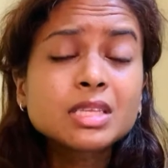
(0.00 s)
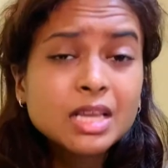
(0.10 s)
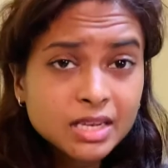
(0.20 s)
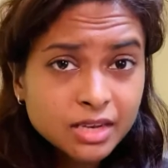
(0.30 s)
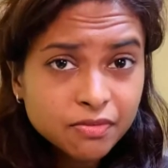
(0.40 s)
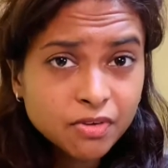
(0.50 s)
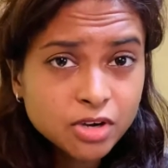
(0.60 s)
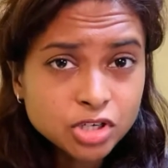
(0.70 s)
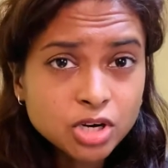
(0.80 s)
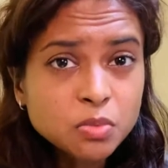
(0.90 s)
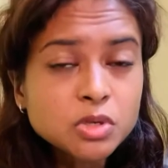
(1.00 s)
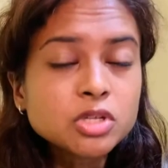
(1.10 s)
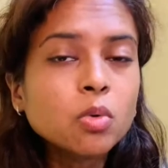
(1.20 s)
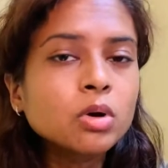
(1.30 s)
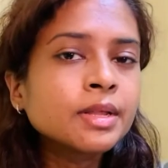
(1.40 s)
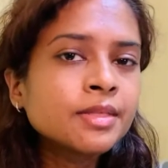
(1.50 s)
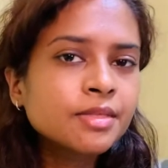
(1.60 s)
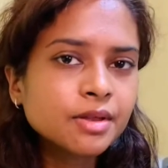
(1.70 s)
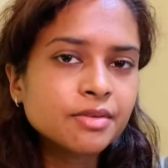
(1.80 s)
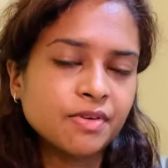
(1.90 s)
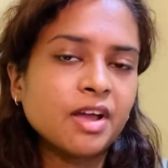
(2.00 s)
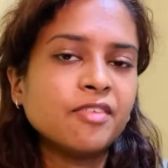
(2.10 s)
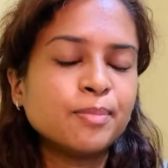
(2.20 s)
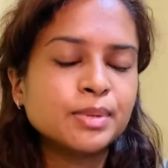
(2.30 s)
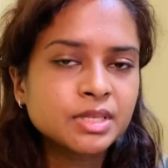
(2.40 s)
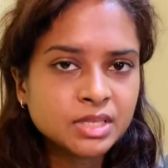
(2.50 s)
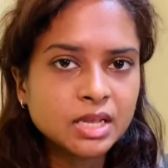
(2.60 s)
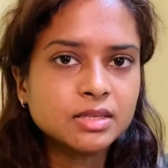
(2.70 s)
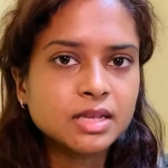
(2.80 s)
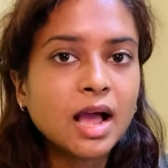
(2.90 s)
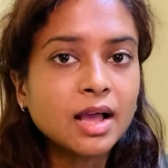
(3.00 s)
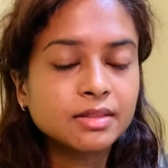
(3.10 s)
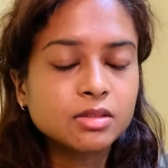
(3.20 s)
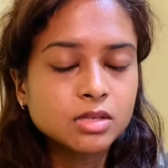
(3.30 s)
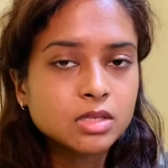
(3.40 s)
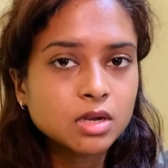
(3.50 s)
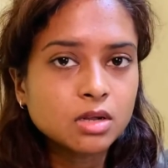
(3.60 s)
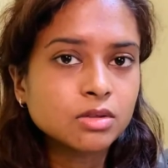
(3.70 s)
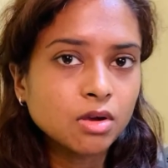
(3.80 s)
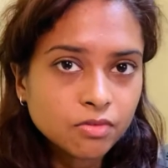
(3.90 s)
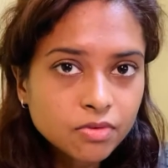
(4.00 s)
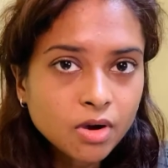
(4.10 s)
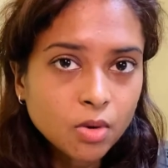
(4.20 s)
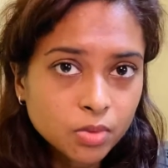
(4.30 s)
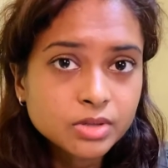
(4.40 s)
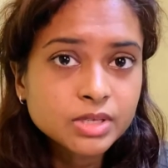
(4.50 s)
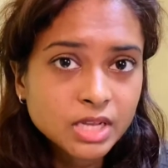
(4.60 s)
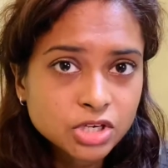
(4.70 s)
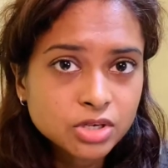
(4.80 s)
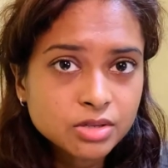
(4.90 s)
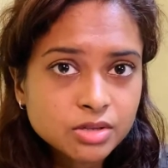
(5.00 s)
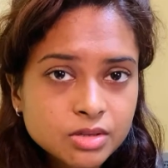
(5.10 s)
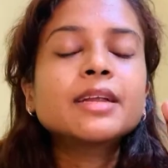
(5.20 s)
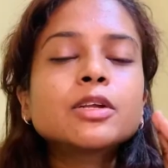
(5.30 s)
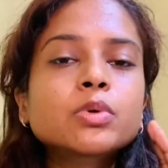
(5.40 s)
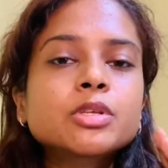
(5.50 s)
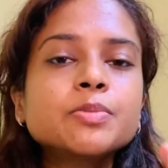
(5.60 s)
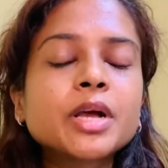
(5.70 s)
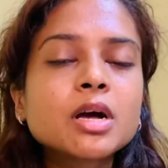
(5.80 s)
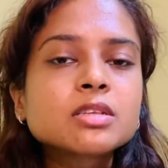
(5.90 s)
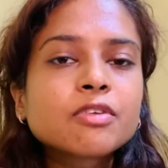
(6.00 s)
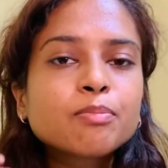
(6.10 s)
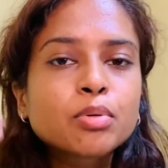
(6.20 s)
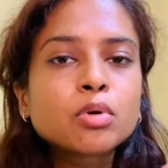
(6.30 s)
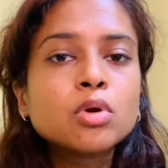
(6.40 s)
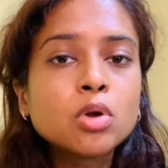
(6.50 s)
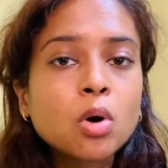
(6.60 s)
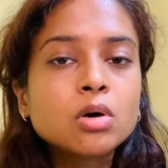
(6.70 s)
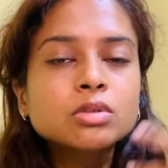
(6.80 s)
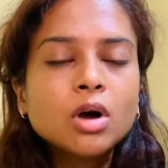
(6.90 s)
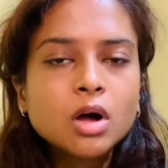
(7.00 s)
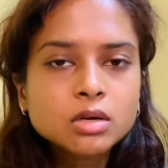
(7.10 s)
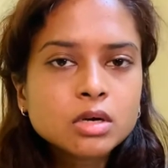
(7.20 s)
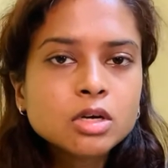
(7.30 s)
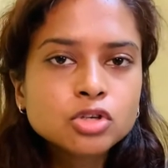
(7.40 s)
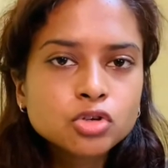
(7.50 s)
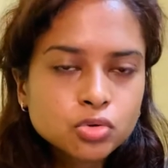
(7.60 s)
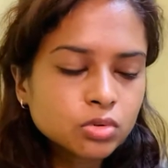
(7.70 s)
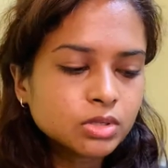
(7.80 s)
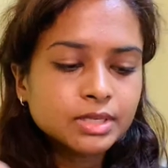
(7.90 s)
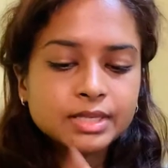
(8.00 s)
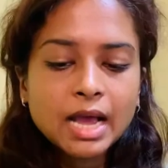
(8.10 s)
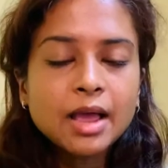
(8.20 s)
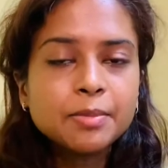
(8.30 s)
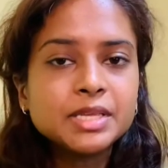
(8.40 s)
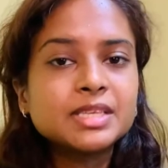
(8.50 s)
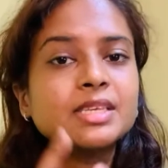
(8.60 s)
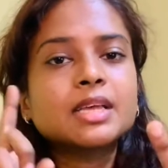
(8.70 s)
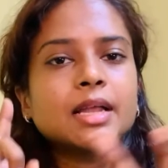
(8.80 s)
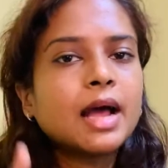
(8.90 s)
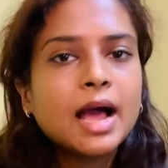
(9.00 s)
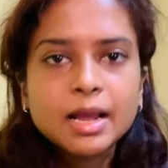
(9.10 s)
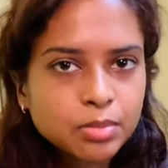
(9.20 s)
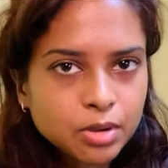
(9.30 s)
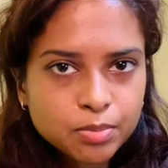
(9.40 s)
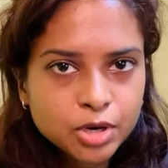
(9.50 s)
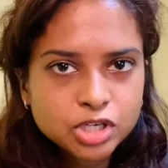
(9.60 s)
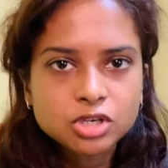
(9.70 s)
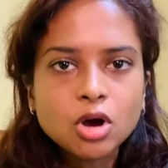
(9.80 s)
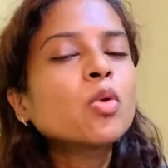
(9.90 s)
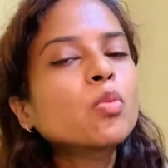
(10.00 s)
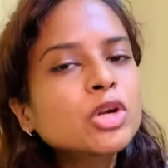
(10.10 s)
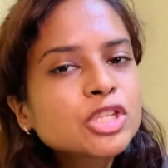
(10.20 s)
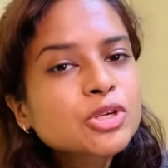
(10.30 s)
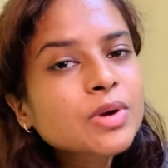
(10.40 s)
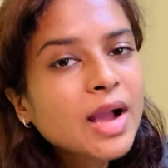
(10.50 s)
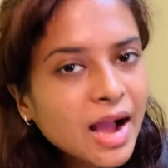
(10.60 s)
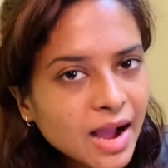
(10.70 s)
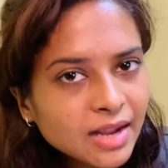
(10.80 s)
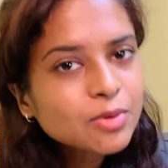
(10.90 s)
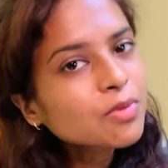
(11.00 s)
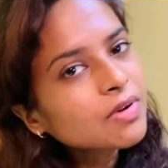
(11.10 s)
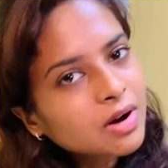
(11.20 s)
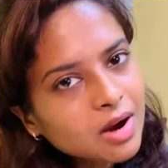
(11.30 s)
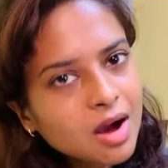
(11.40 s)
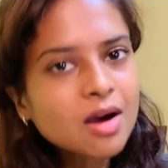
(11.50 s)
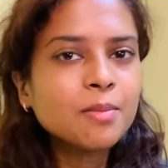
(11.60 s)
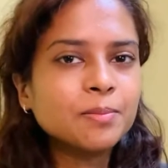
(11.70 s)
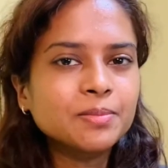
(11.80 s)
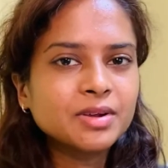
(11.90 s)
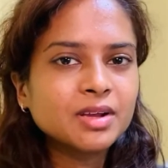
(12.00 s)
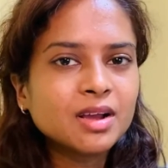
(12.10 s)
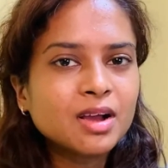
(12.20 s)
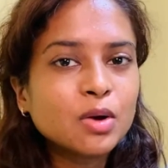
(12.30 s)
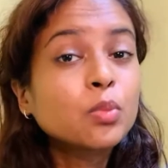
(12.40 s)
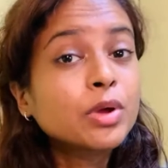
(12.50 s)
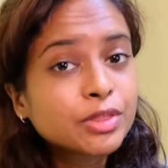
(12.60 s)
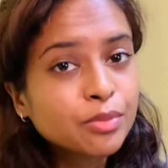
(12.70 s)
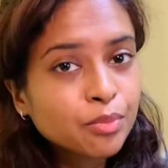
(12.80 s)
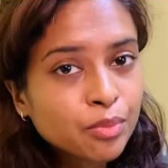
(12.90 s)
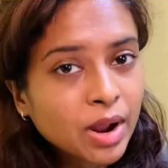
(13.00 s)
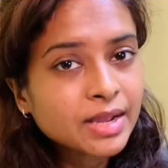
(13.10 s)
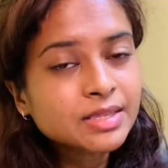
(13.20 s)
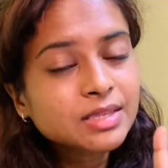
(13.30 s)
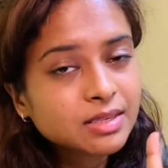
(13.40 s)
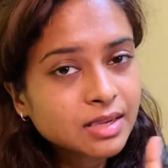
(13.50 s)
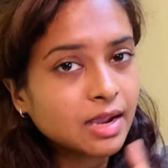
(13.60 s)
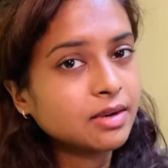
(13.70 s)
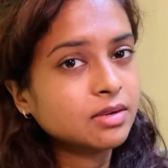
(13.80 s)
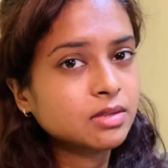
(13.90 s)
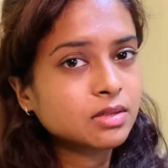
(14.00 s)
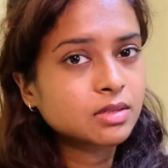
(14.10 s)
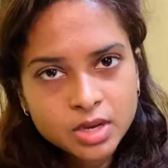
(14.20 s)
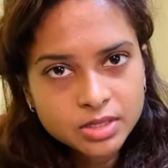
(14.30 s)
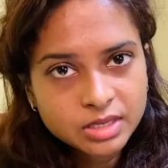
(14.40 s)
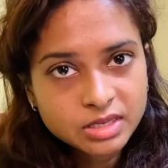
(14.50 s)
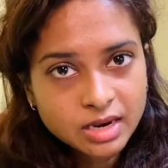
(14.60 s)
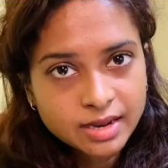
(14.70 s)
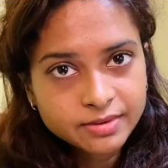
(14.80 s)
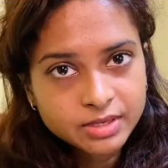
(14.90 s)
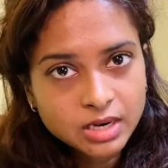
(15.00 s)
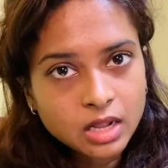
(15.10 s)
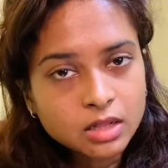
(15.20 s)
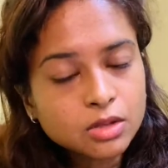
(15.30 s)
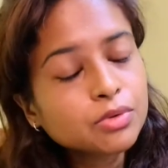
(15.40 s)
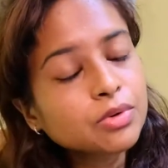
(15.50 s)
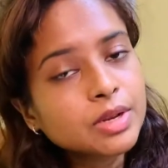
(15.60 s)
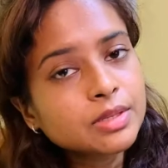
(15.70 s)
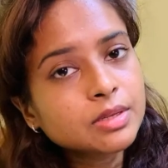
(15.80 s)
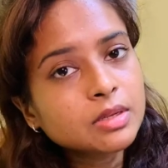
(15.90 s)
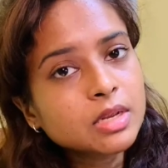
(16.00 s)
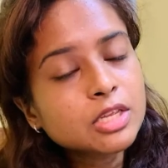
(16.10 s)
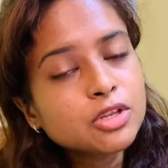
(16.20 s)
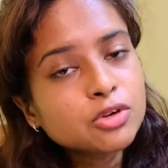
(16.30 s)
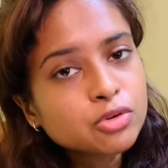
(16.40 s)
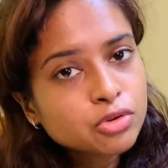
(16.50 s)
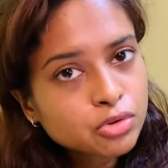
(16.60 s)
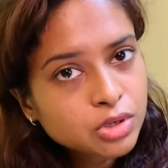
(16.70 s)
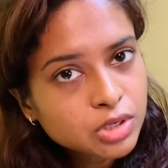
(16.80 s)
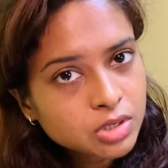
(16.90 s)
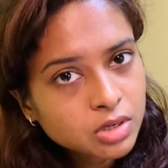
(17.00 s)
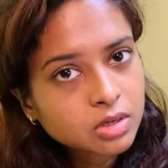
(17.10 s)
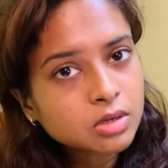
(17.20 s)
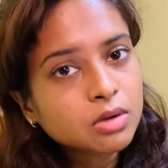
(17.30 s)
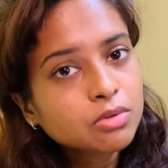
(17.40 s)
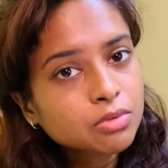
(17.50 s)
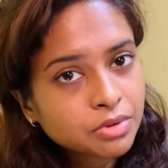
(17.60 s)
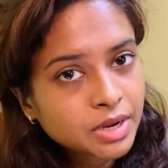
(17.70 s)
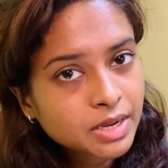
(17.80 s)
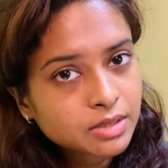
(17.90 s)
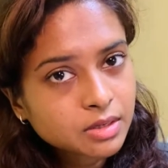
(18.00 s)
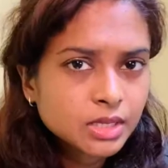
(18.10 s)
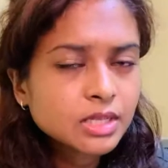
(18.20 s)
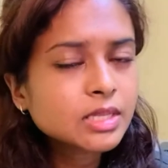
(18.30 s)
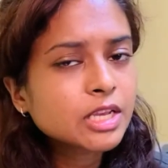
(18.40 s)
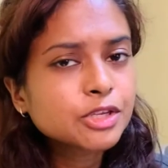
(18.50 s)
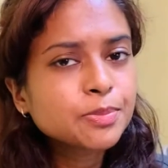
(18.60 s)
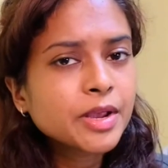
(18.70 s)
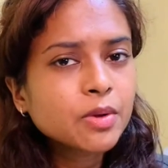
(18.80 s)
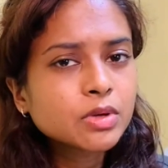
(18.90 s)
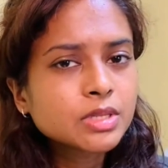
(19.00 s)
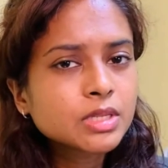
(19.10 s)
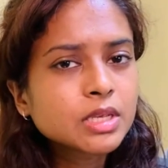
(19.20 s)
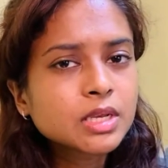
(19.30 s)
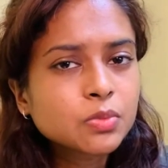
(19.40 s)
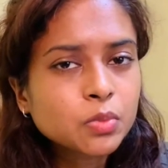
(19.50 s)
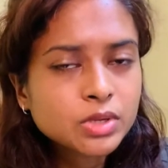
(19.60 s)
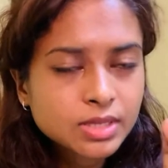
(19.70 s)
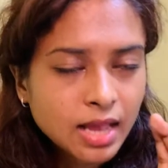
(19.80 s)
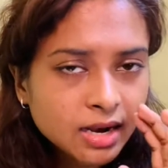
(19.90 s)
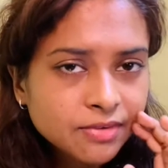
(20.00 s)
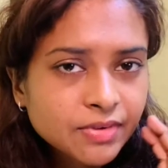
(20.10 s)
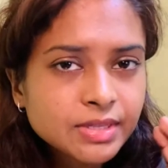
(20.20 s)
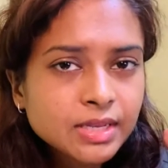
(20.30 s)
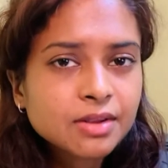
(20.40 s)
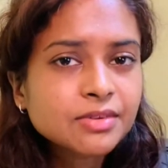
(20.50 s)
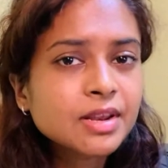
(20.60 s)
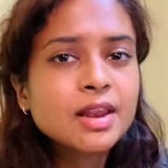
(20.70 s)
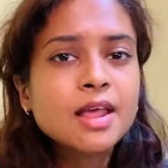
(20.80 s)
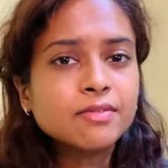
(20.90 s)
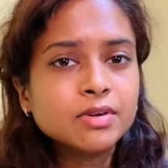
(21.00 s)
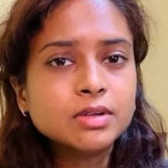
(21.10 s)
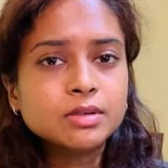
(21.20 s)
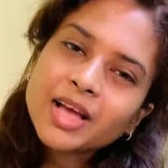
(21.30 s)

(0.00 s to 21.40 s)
kidney function was only 35% at the start of our sessions. It was because of prolonged, uncontrolled diabetes and high blood pressure, which you can overcome with the right guidance. Because it's lifestyle created, it's nutrition created. His HbA1c, it was elevated at 11,